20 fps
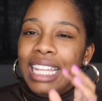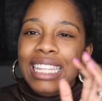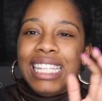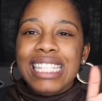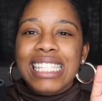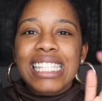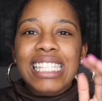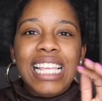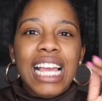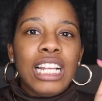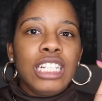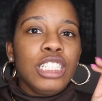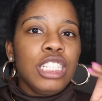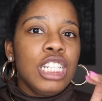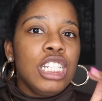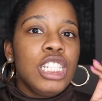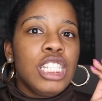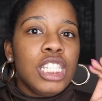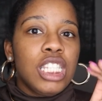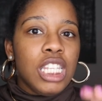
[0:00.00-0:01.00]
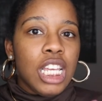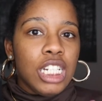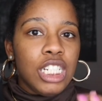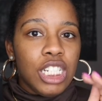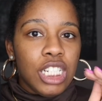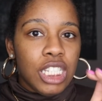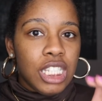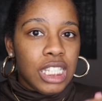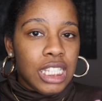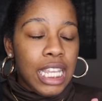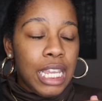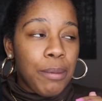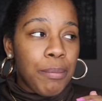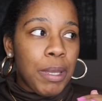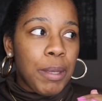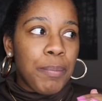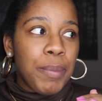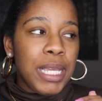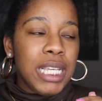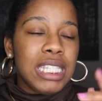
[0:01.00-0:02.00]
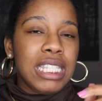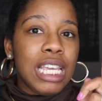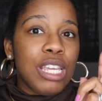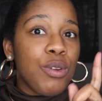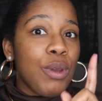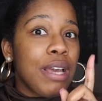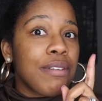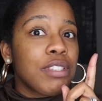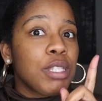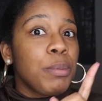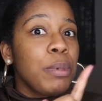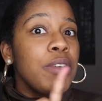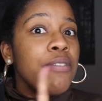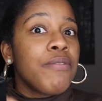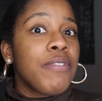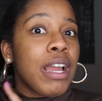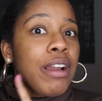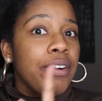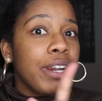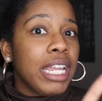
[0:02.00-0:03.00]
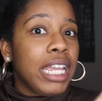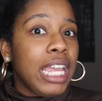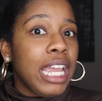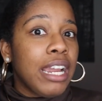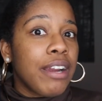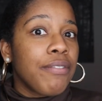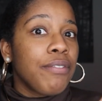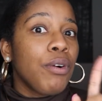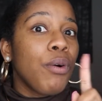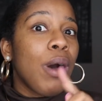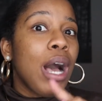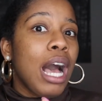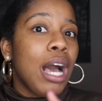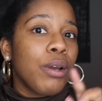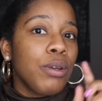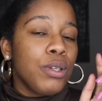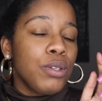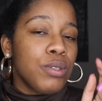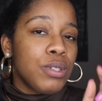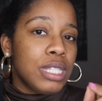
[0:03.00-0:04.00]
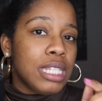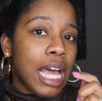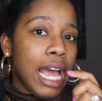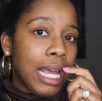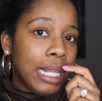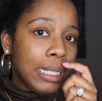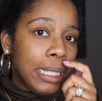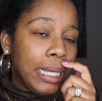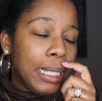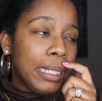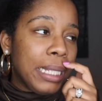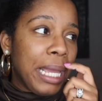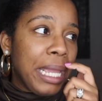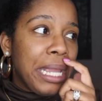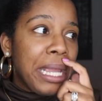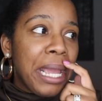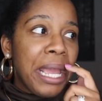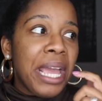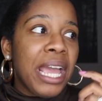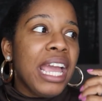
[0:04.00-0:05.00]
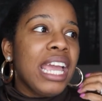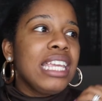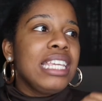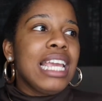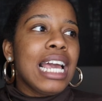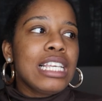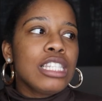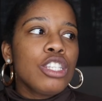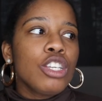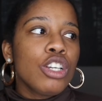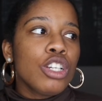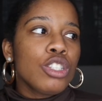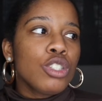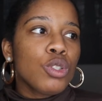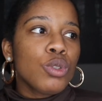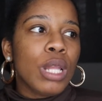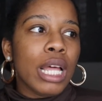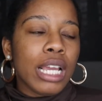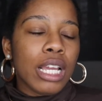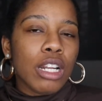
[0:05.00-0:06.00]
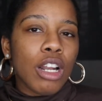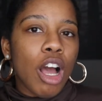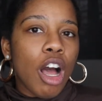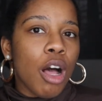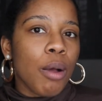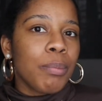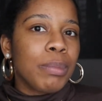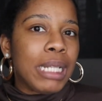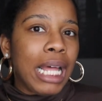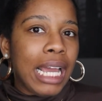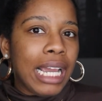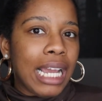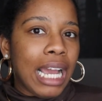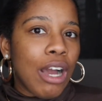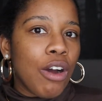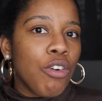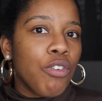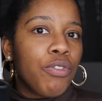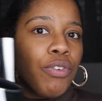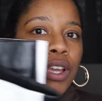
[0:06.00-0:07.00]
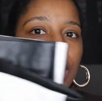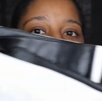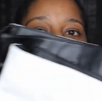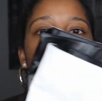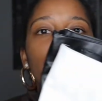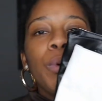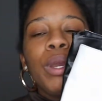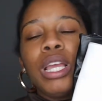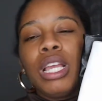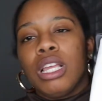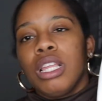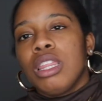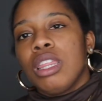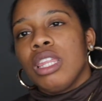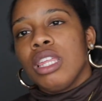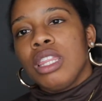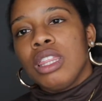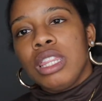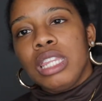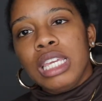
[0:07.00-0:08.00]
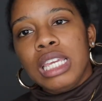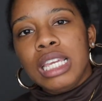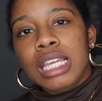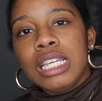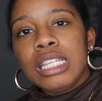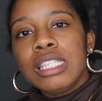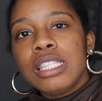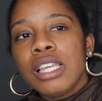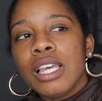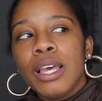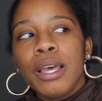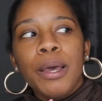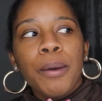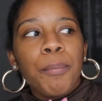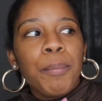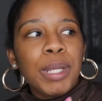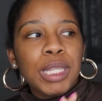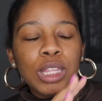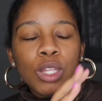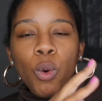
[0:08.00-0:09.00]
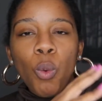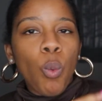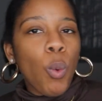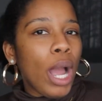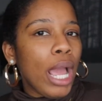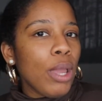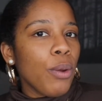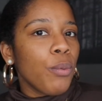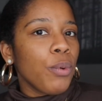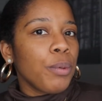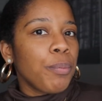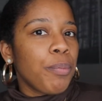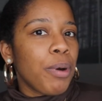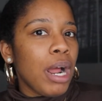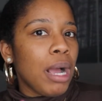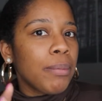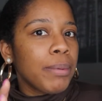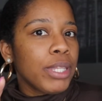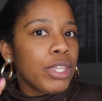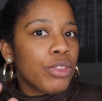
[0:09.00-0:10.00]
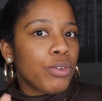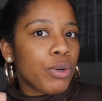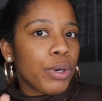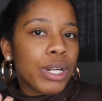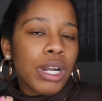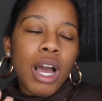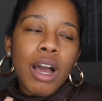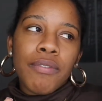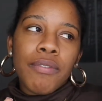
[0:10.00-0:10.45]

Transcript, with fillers: this is actually such a statement piece that you have to be very careful how you style it like yes you can do like an all black outfit with these but the white would probably throw it